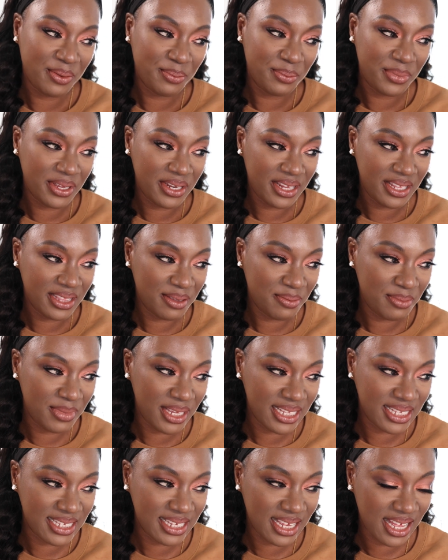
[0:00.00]
But in the
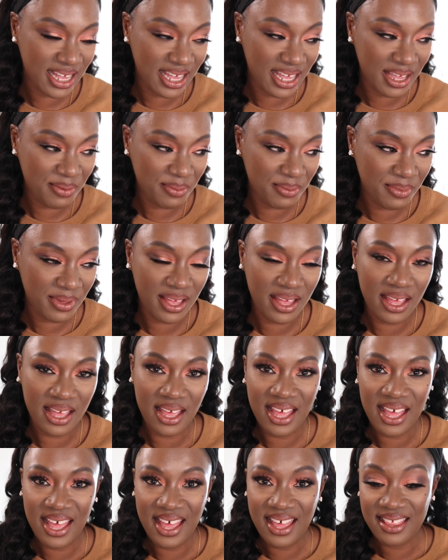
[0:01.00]
meantime,
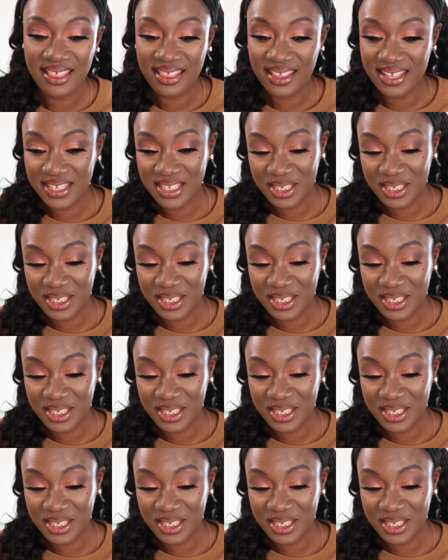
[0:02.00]
this